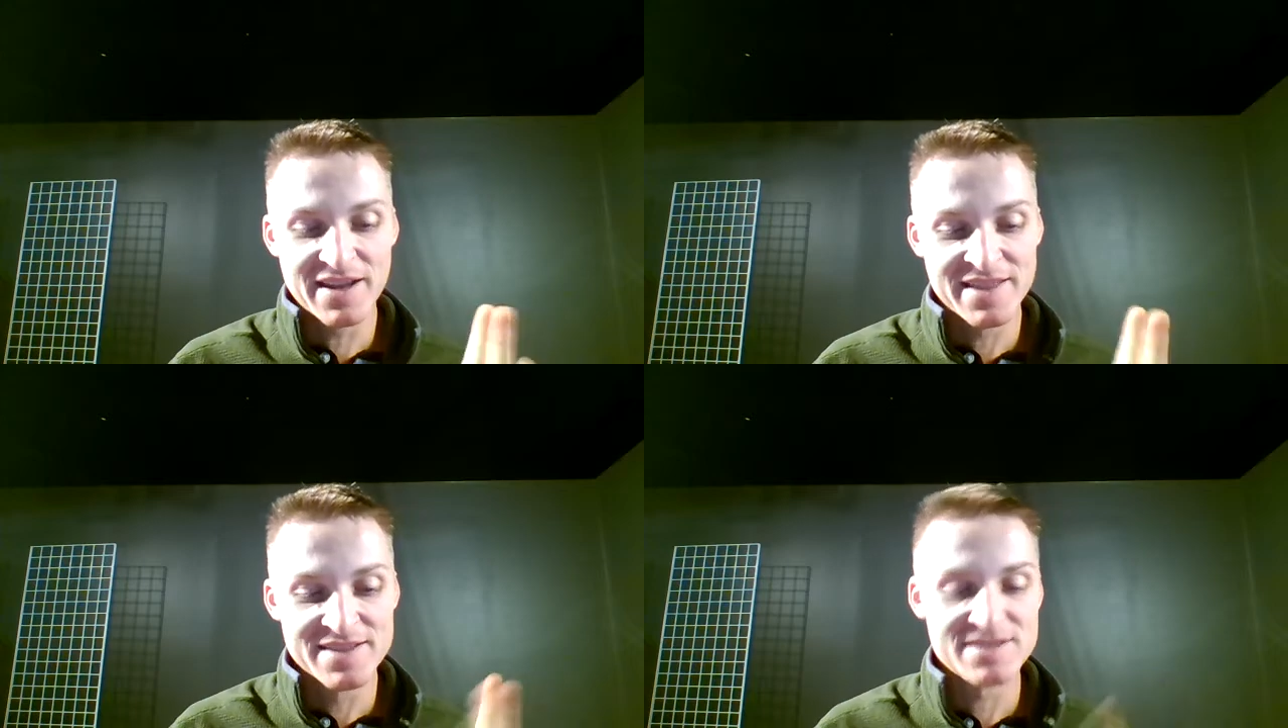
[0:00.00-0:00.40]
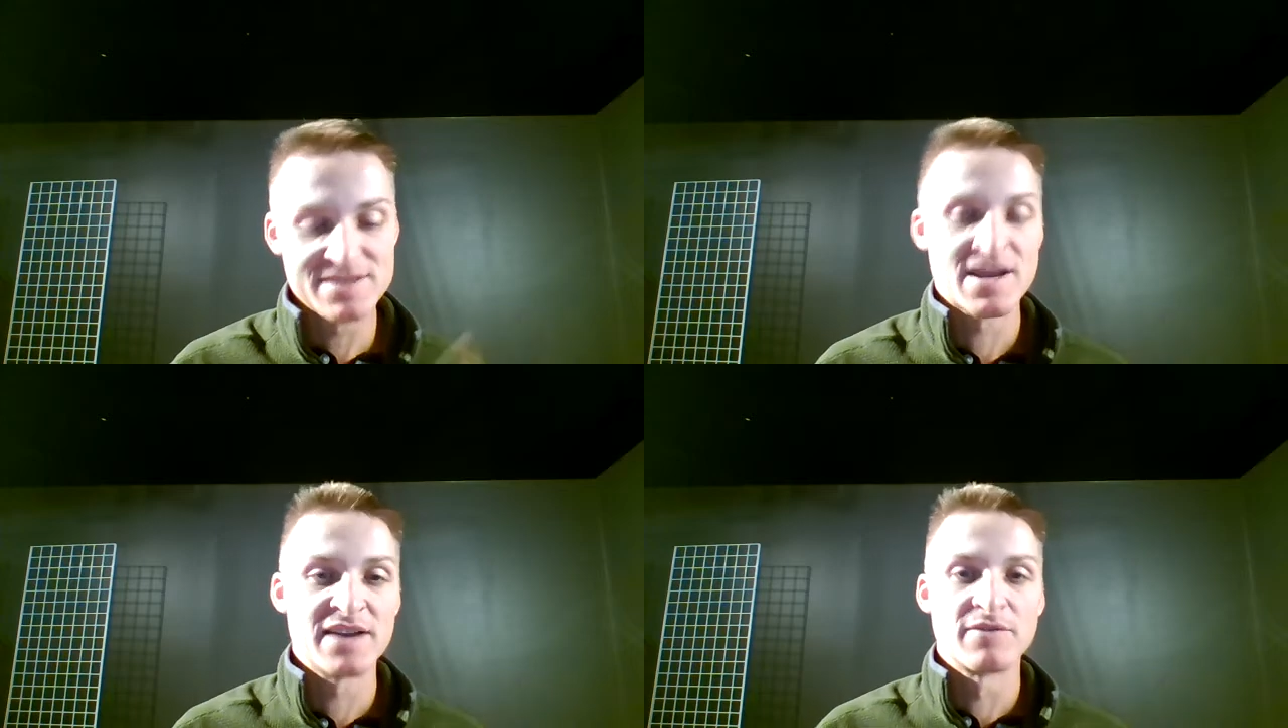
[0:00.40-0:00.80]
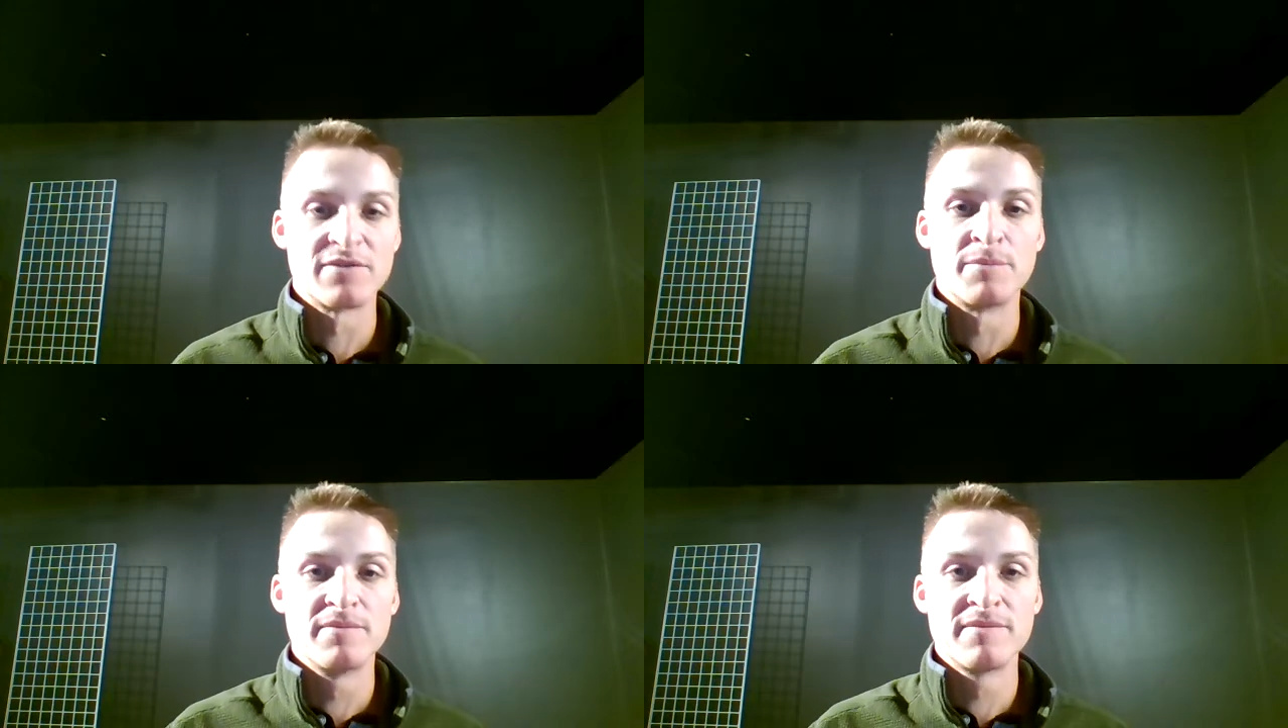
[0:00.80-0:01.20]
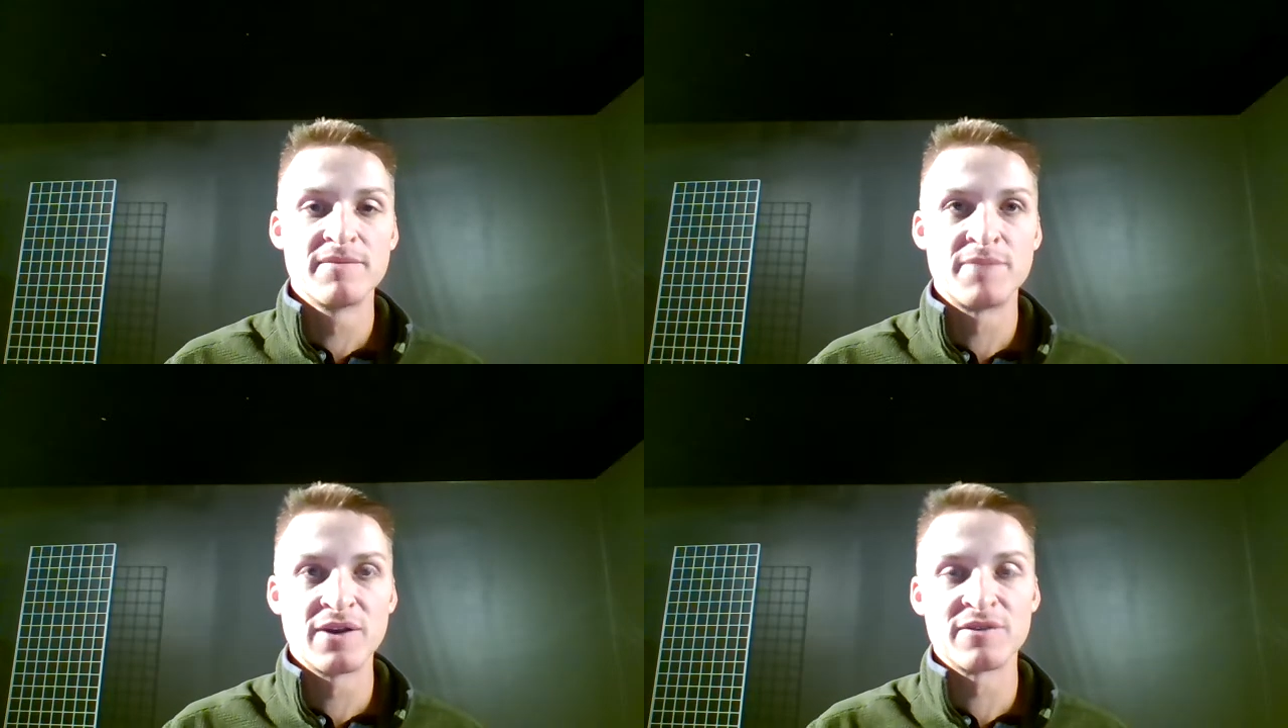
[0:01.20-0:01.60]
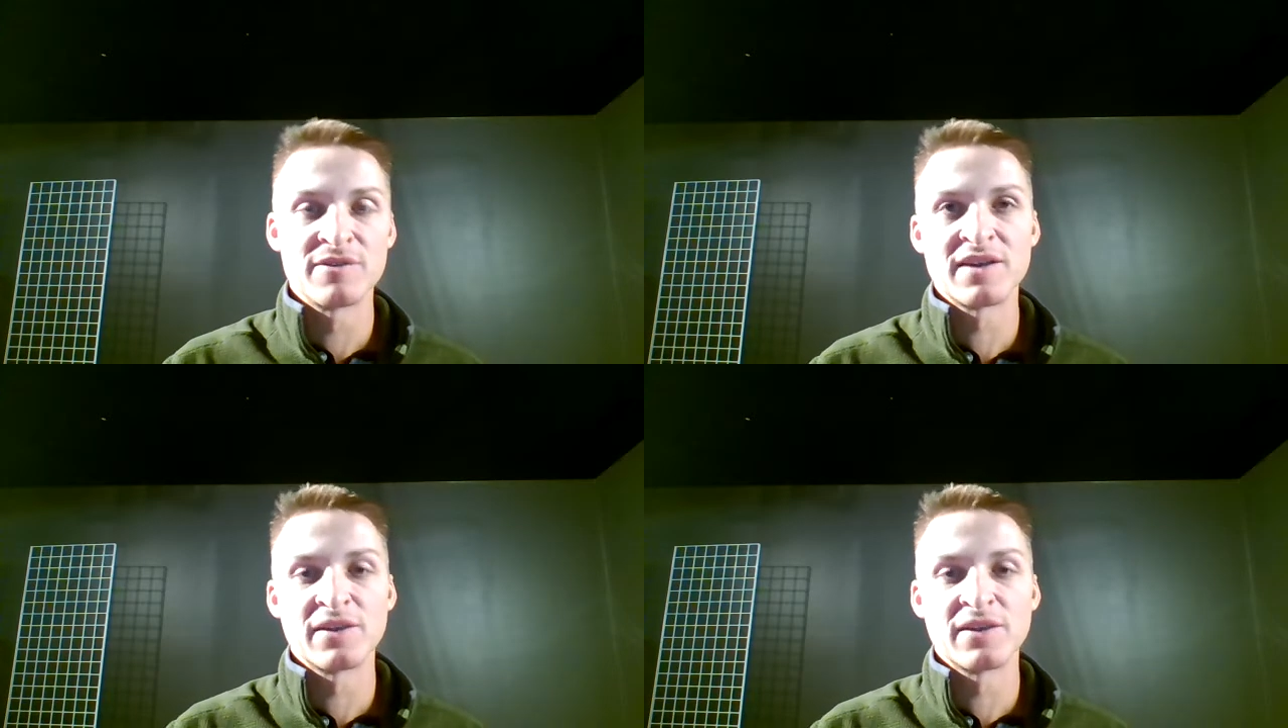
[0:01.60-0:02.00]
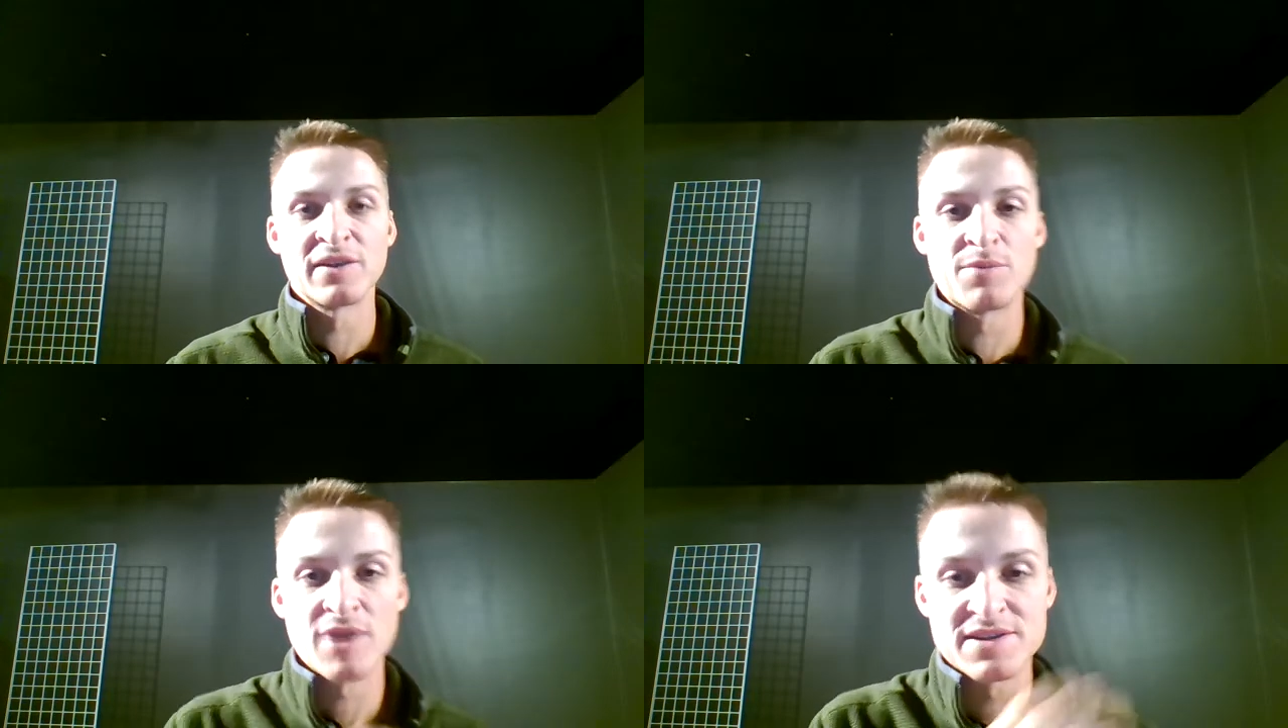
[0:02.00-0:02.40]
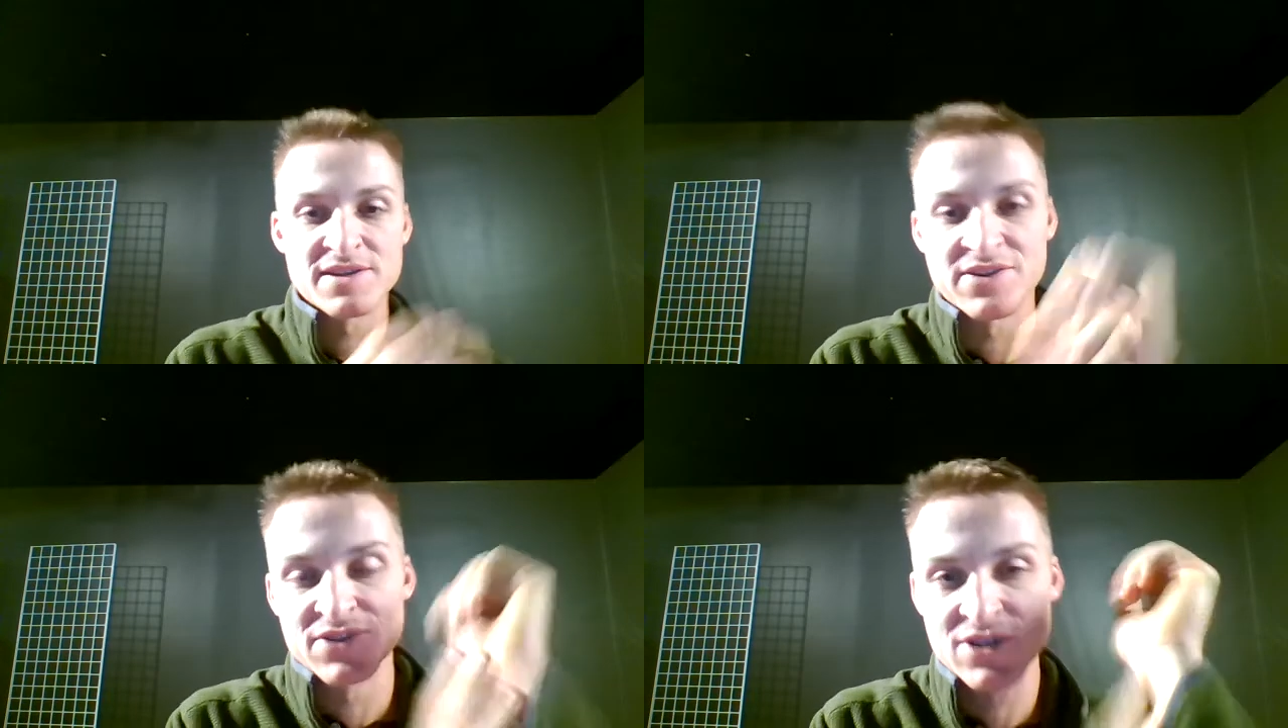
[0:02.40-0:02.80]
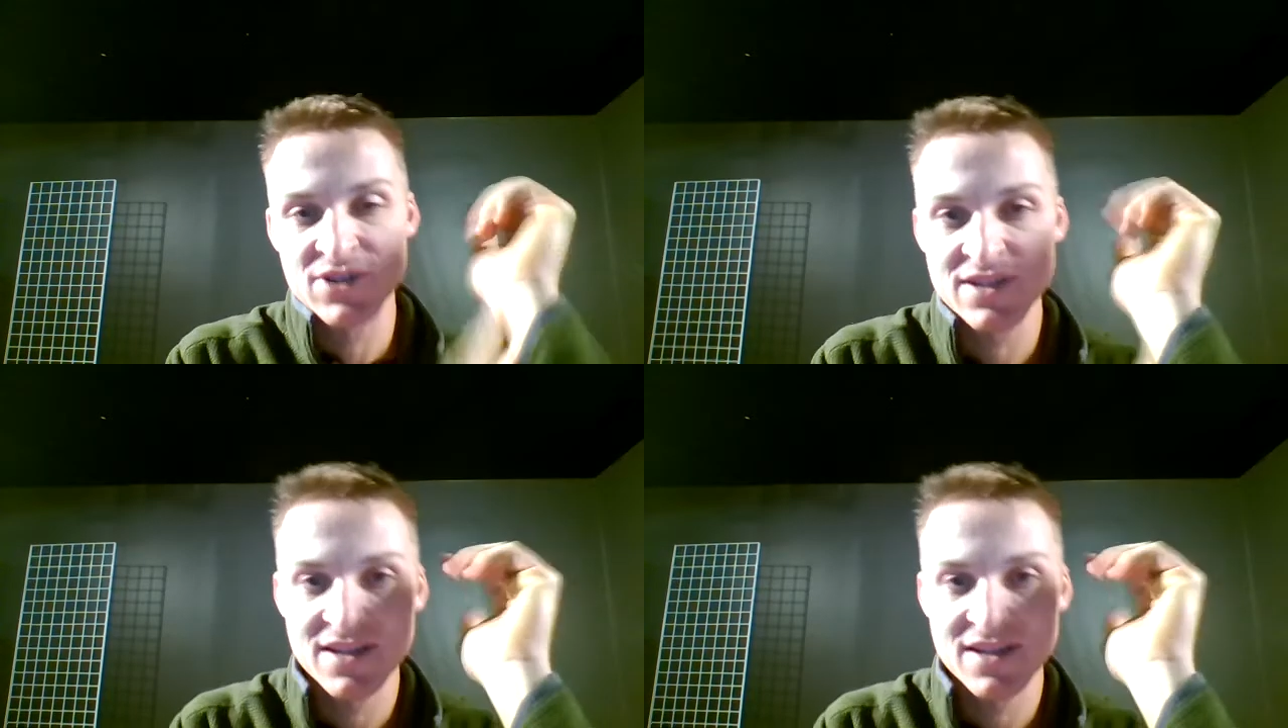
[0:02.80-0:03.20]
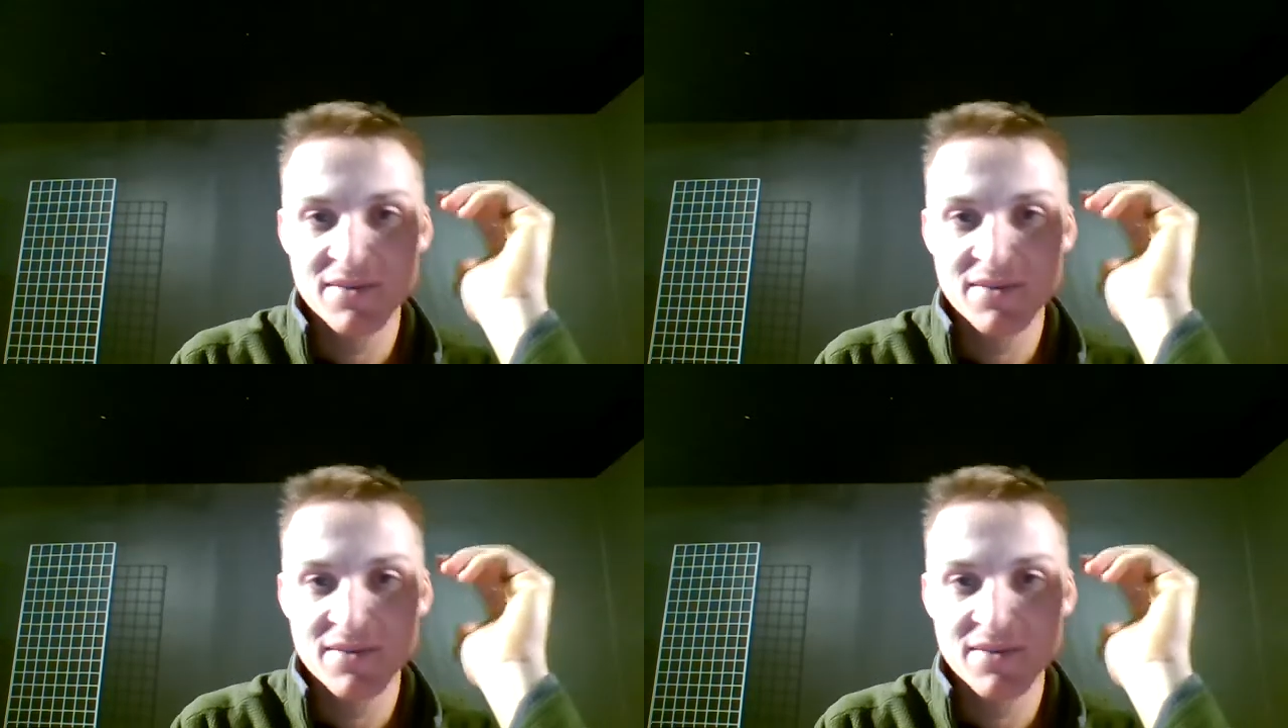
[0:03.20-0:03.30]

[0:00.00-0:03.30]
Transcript: and this is kind of a bigger thing than repricing, is just